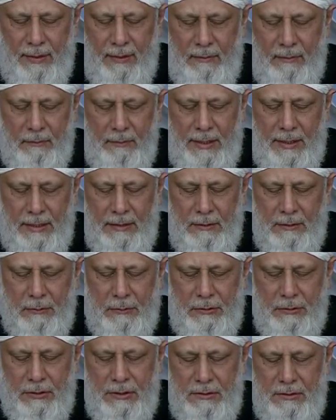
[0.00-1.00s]
But he has
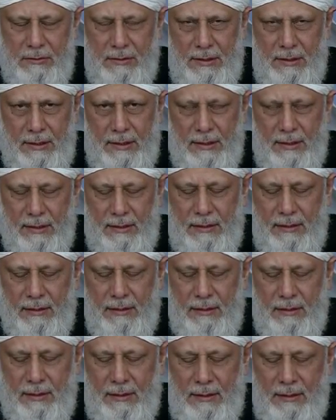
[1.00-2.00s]
got this thing
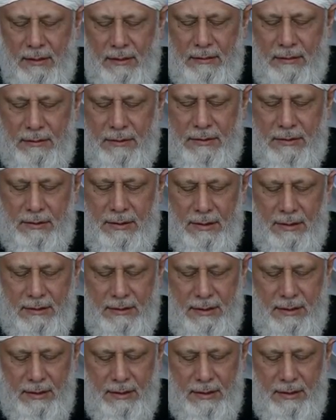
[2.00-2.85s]
uh, very little